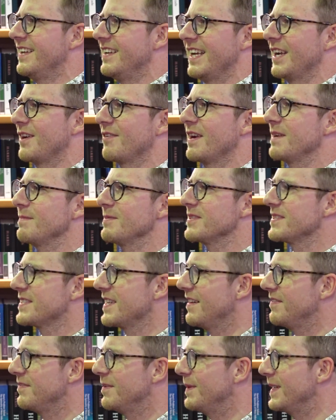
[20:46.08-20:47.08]
incredible
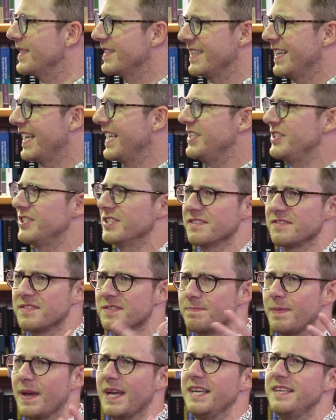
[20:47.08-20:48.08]
stuff about the nature of
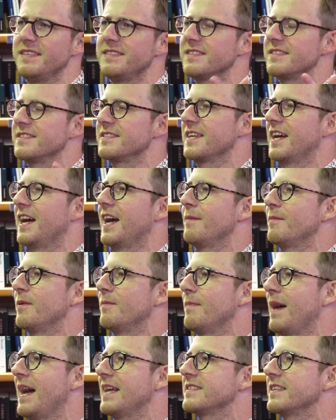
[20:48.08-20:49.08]
space and time
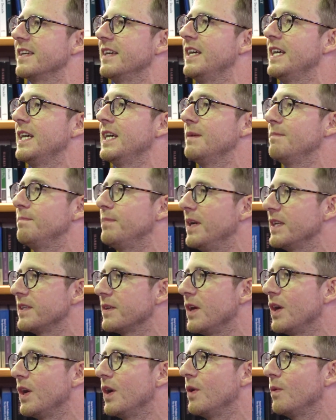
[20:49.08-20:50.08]
and matter.
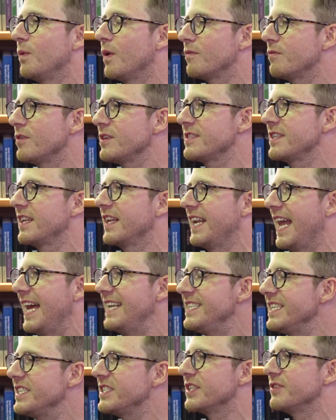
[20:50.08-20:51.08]
But what Russell and
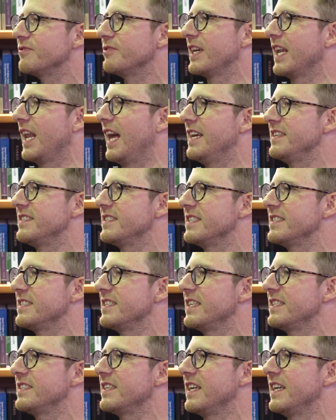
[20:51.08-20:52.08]
Eddington realized is
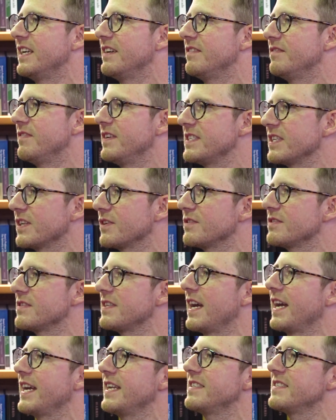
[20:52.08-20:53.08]
that physical
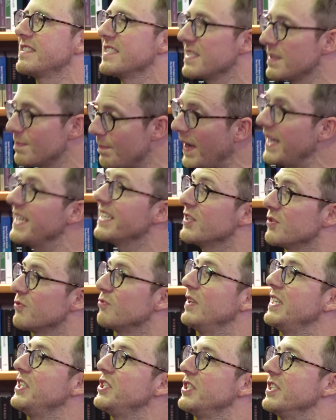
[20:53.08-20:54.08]
science, despite its
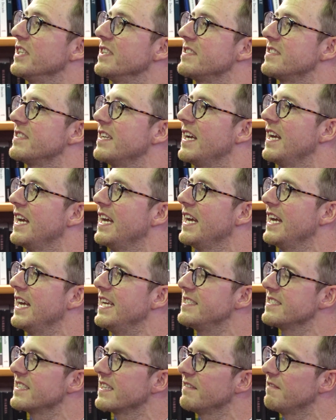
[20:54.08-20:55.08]
richness,
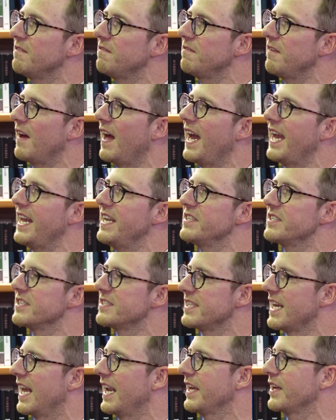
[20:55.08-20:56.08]
is confined to
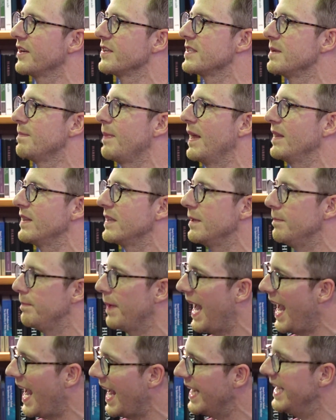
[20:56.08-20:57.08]
telling us about the
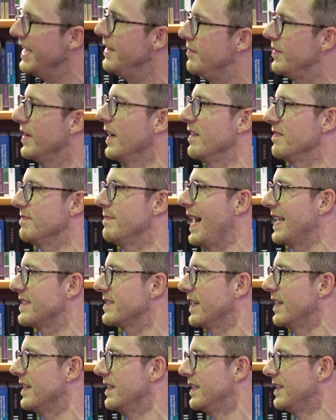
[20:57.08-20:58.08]
behavior of
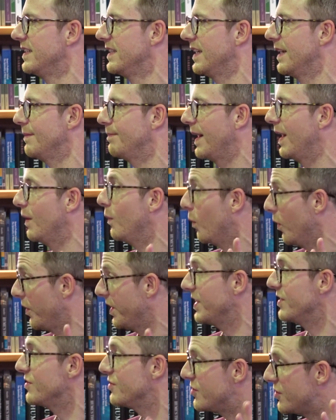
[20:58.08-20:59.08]
matter, about what
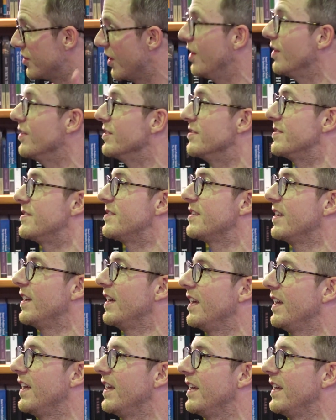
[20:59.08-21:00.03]
it does. Mm.